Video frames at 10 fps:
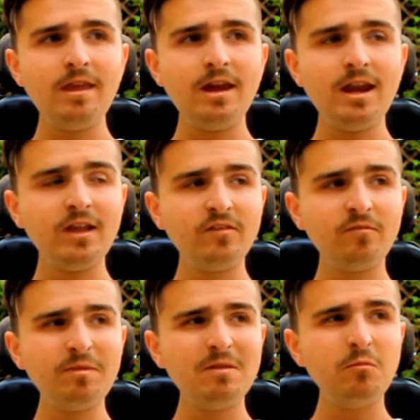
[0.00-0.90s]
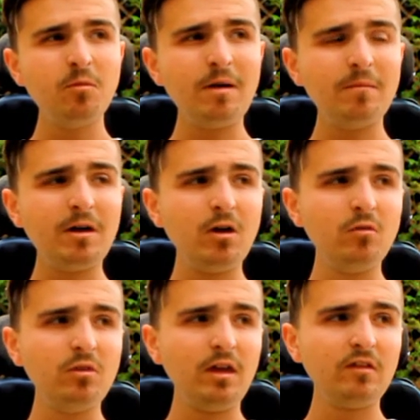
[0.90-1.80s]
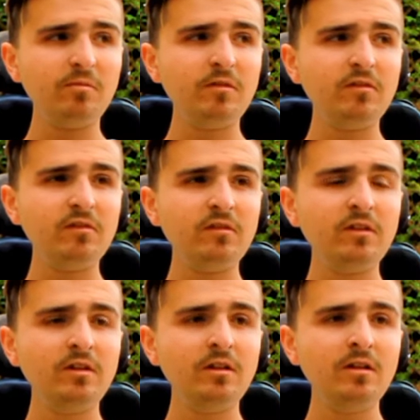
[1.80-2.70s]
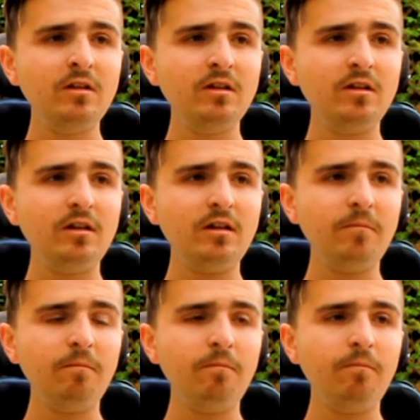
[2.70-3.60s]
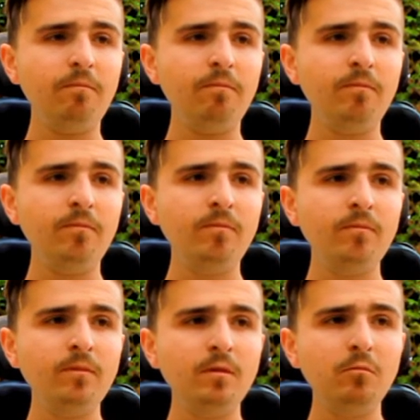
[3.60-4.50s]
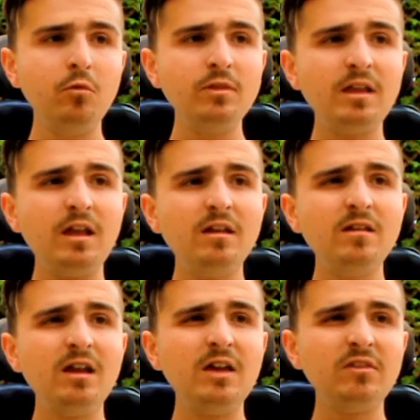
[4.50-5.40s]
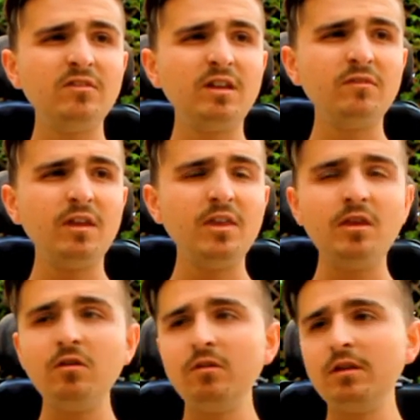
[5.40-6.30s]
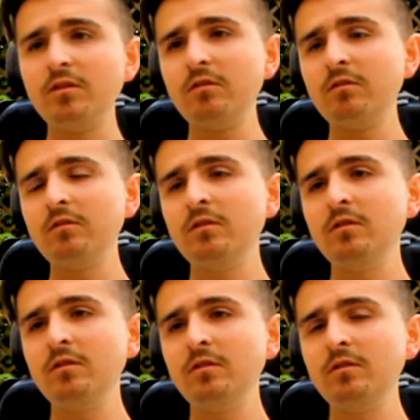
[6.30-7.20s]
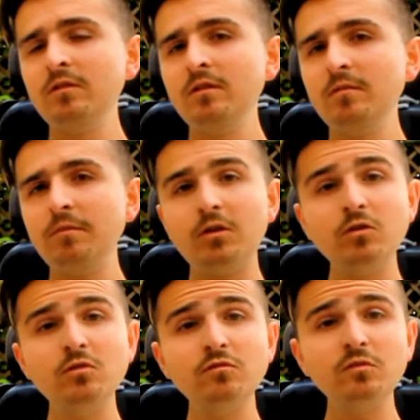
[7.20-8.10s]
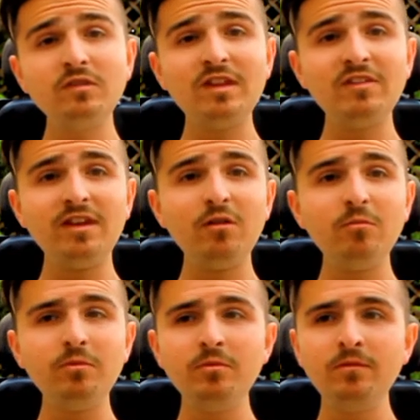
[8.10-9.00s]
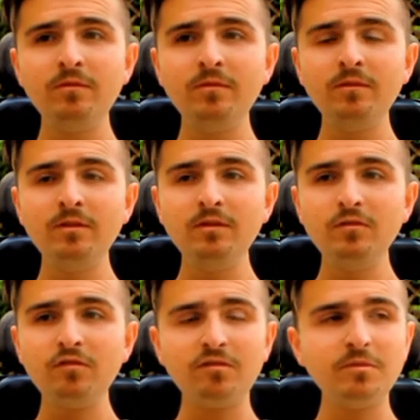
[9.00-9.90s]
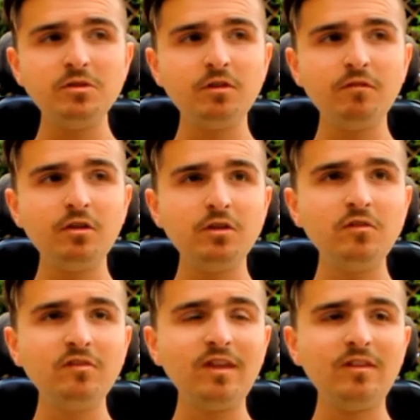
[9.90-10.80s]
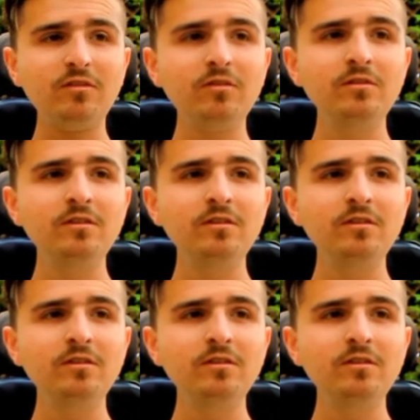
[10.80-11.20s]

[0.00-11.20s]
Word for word: And I speak more about my own like experience, um, more than other stuff that I know. I know, but Google's always here to help. Trust me, Joe Rogan uses that too.